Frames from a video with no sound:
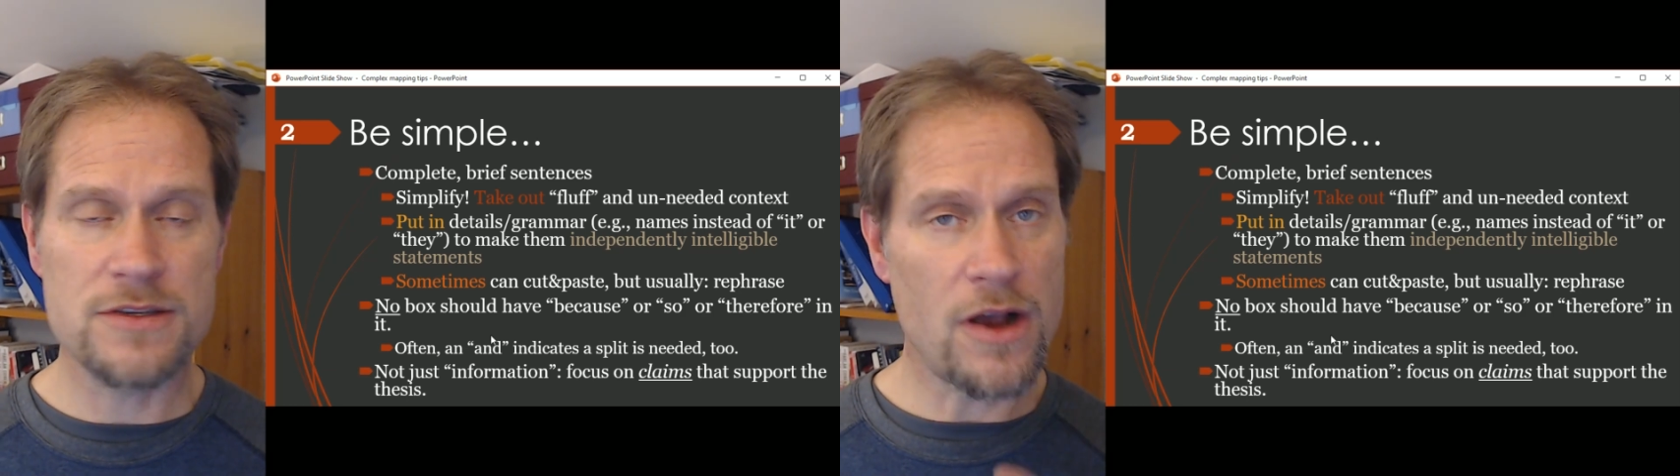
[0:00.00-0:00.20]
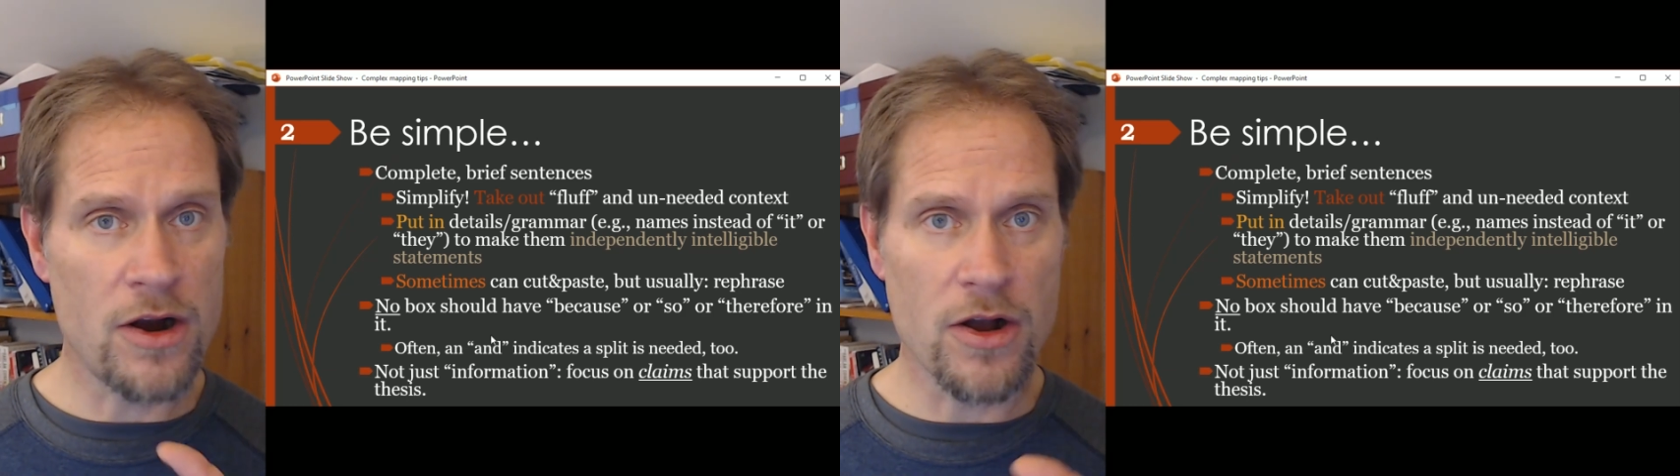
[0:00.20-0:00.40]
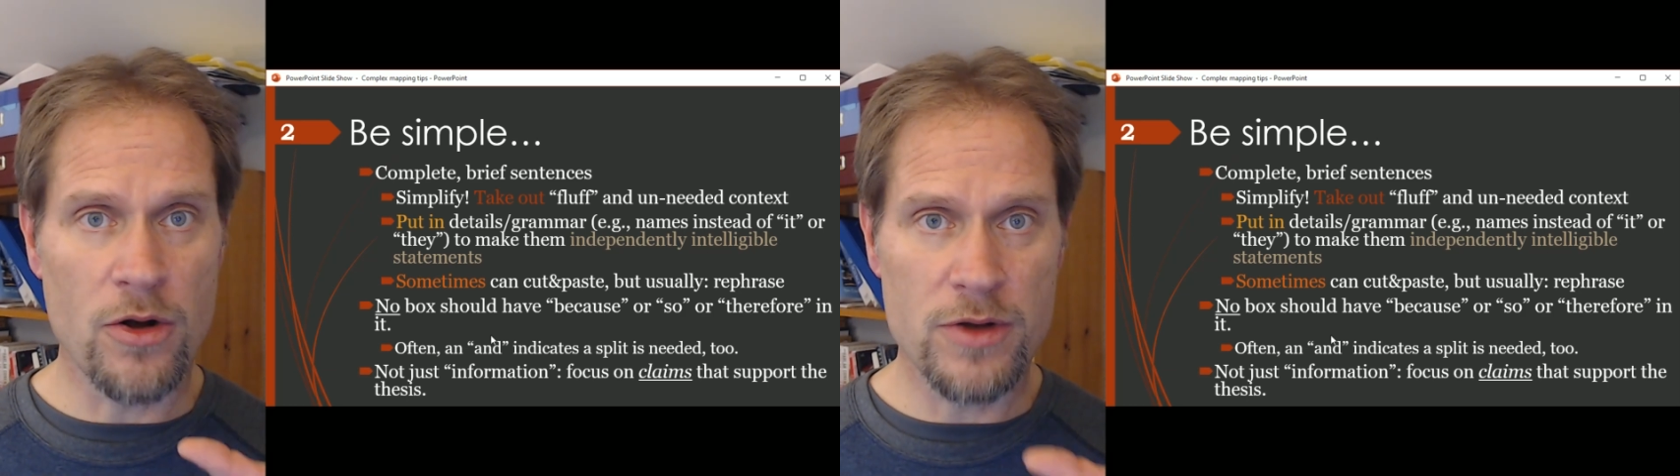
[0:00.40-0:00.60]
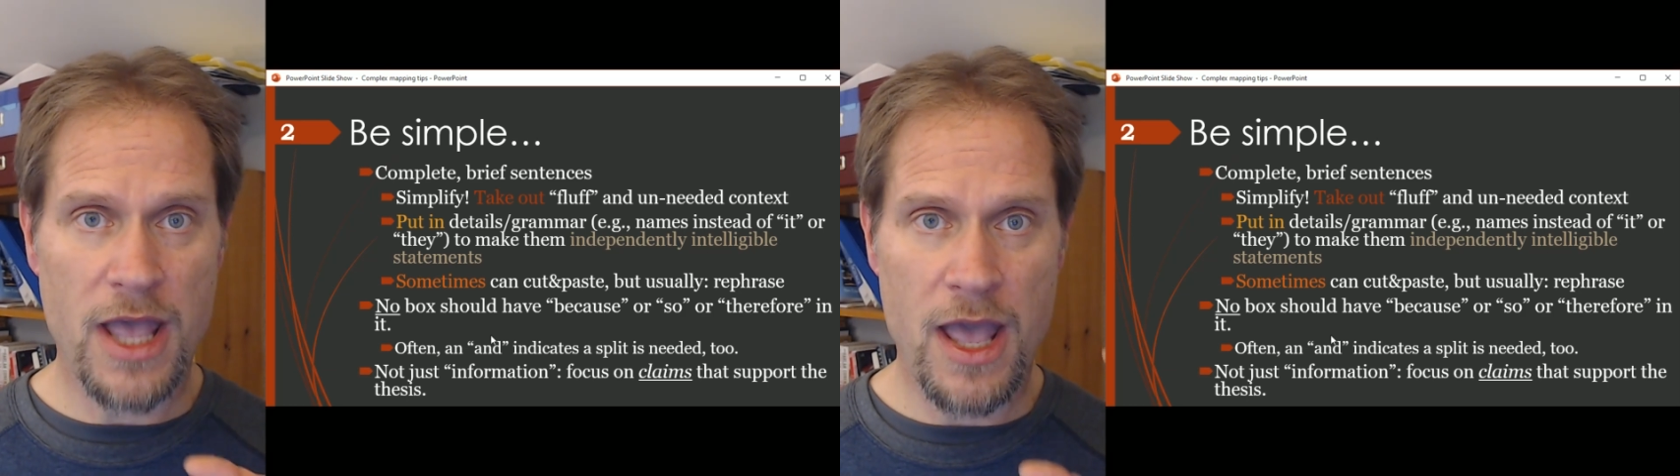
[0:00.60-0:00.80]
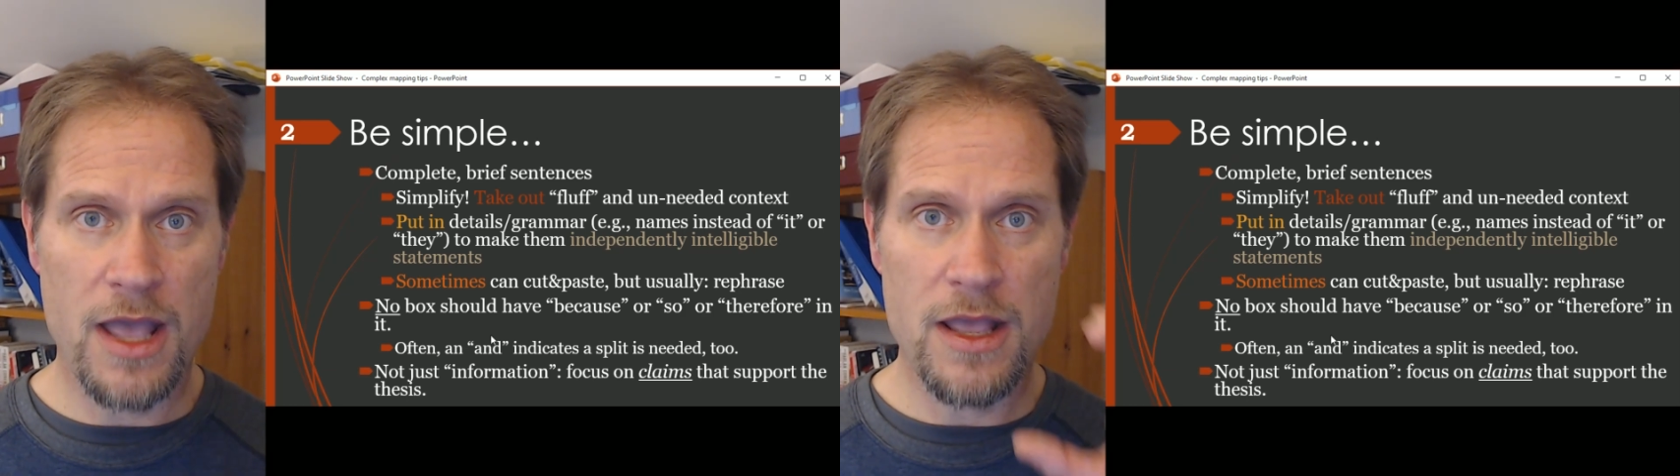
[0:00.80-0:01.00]
are
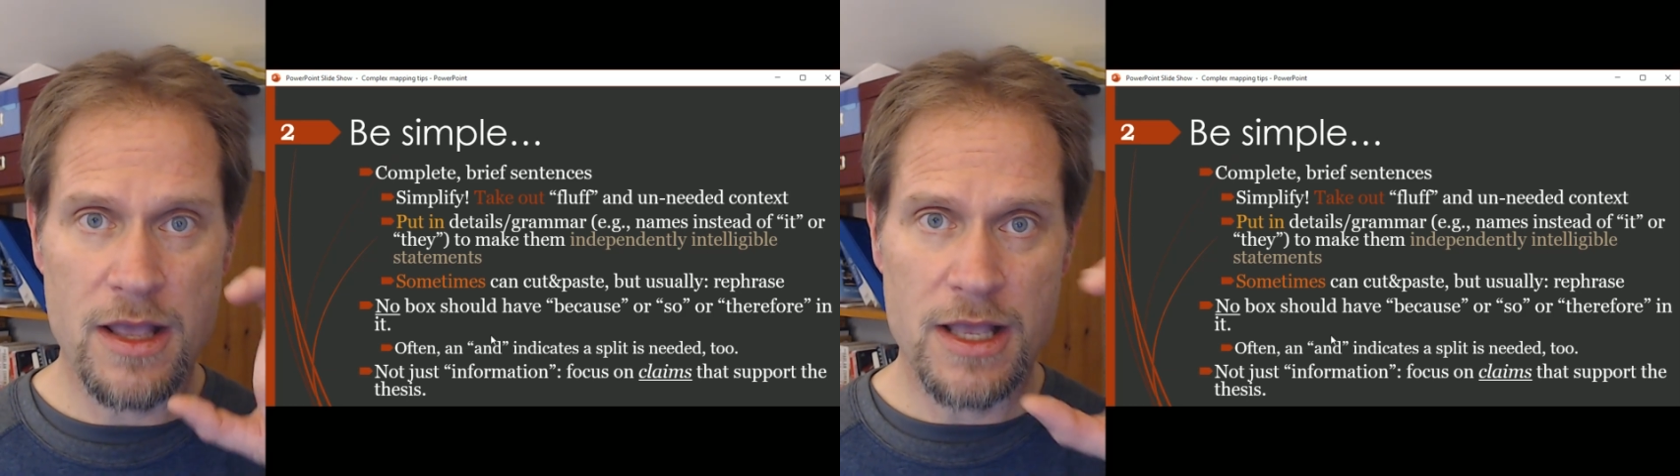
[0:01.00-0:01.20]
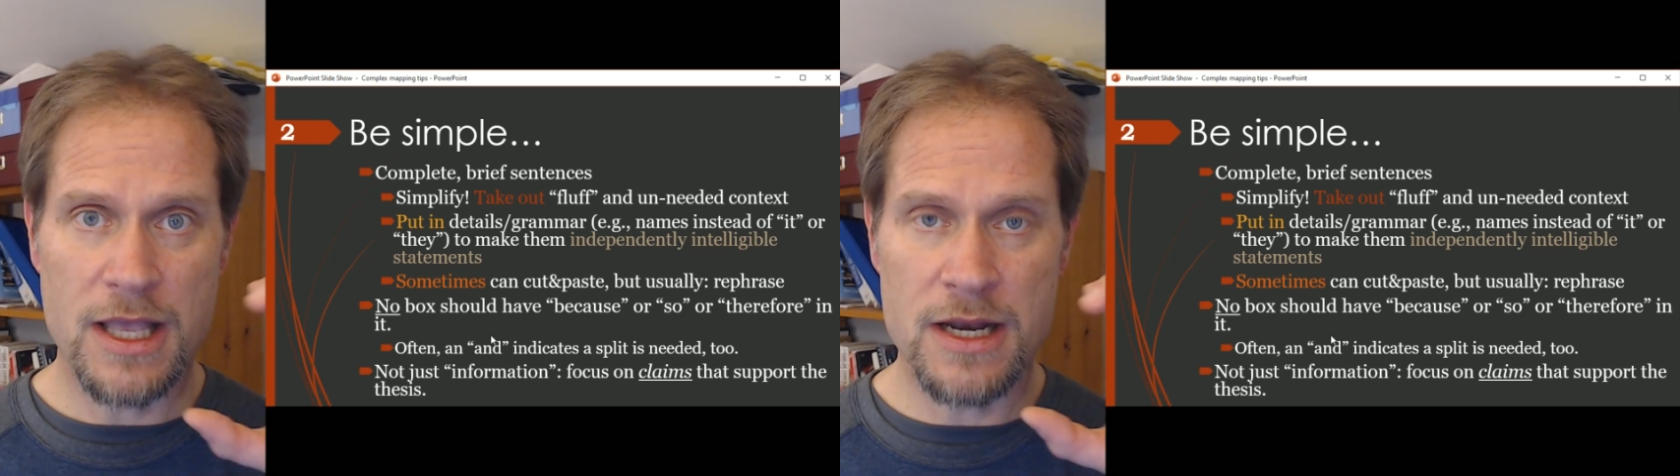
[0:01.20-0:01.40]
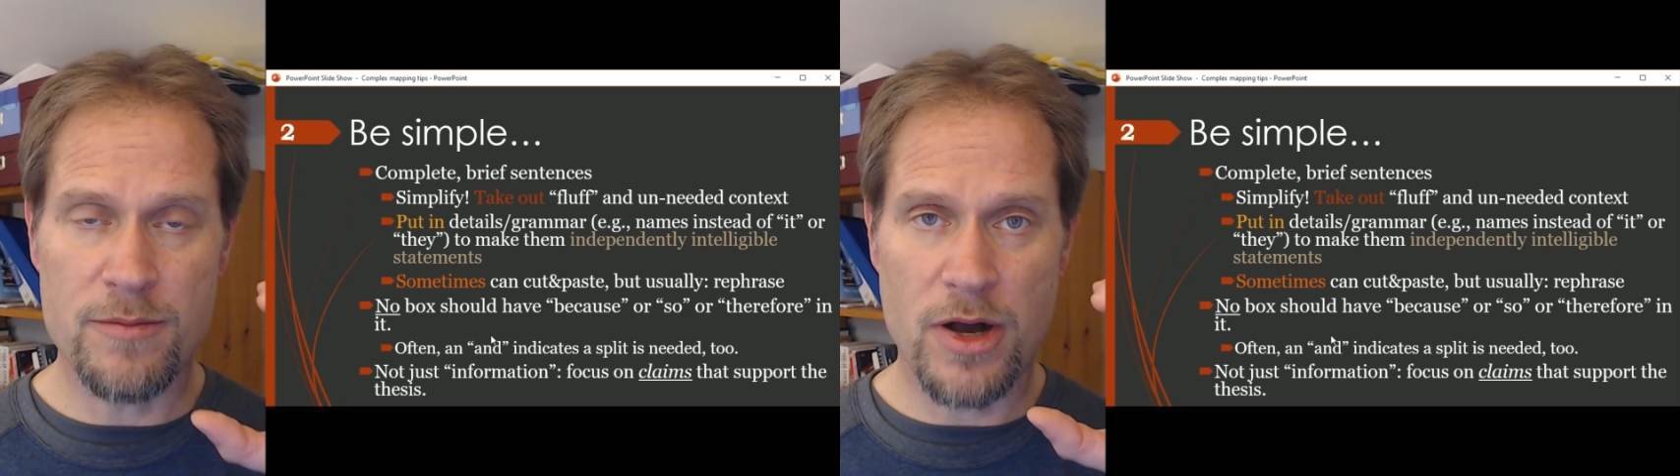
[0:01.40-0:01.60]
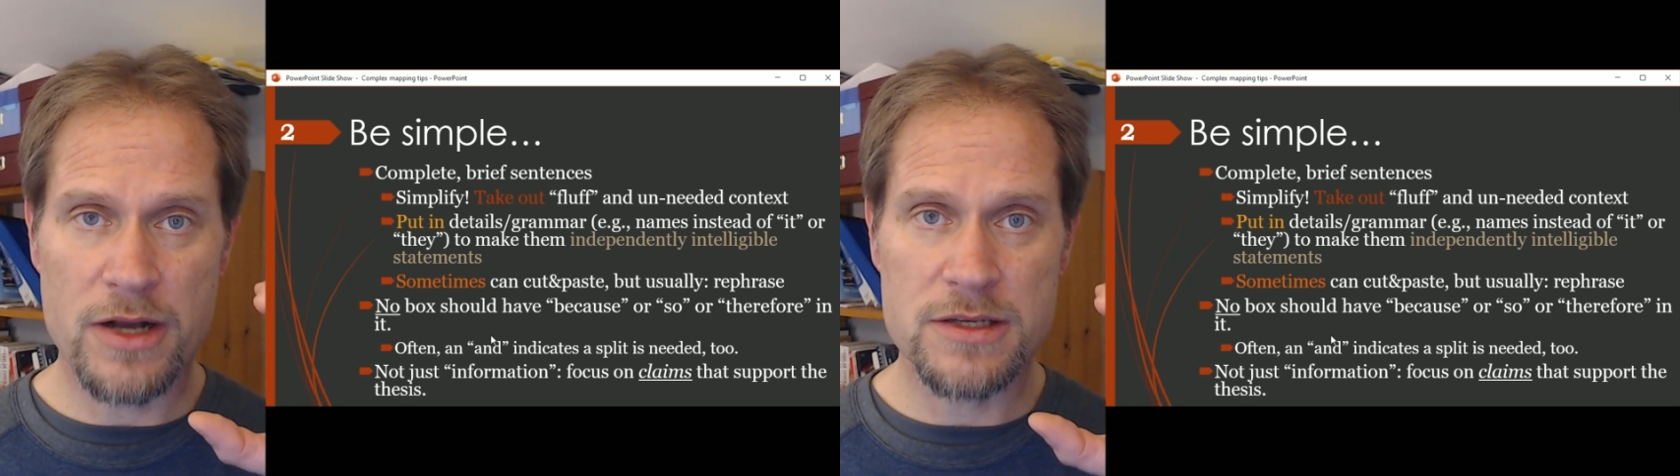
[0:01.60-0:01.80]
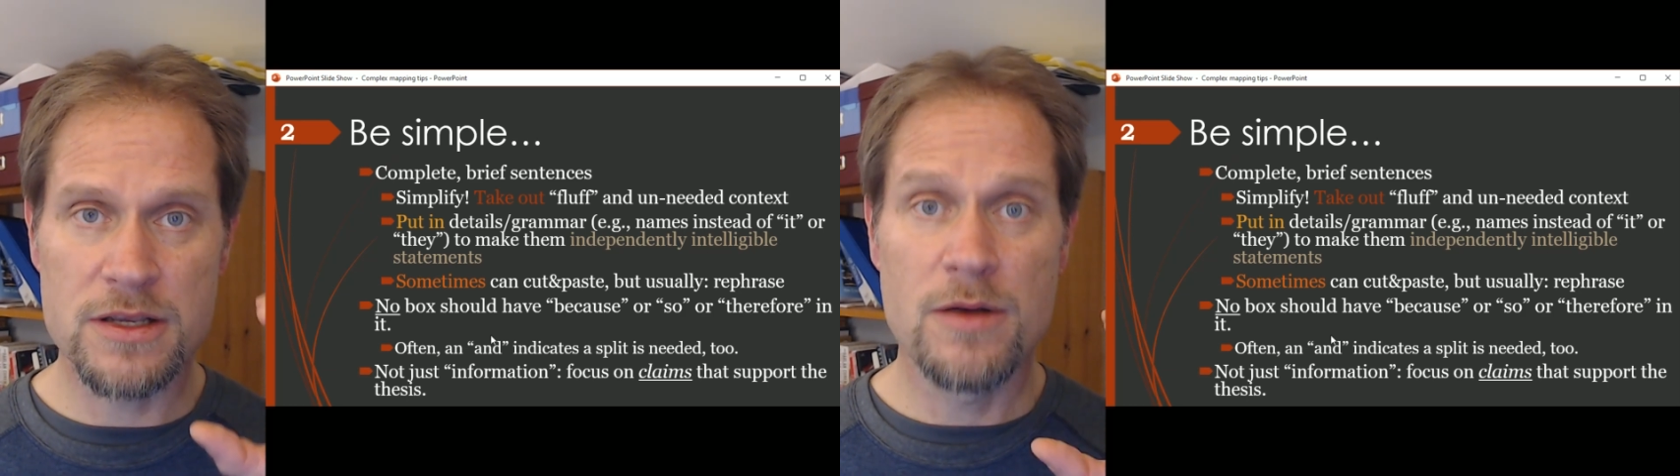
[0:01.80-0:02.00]
okay in a box,
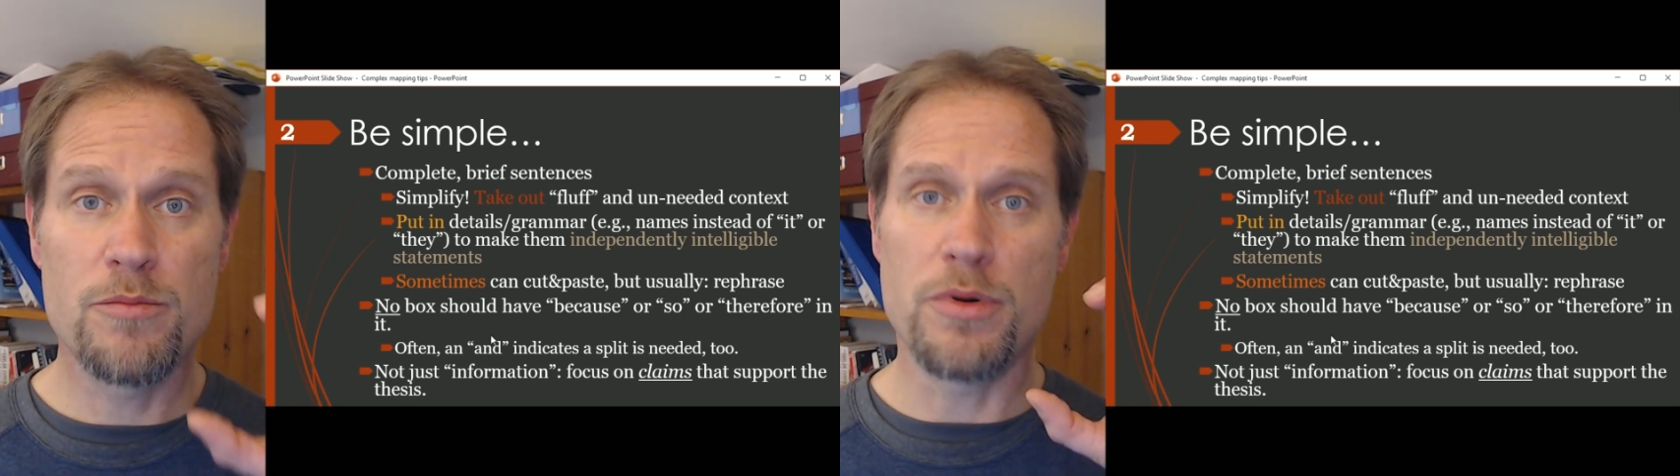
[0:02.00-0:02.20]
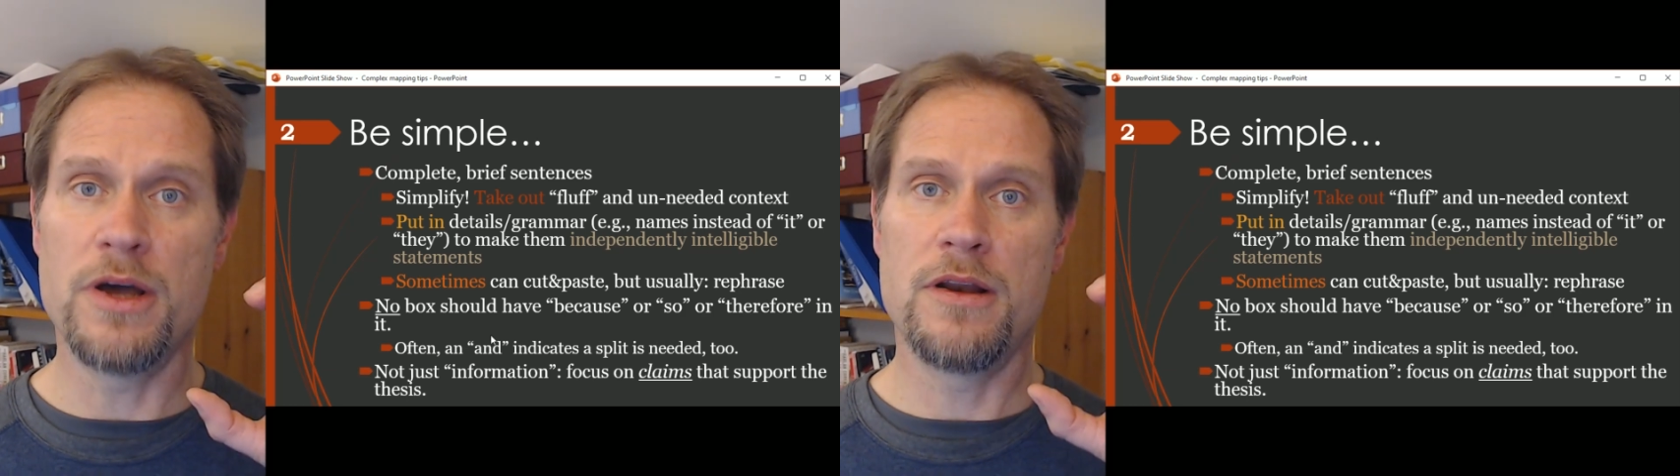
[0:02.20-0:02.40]
but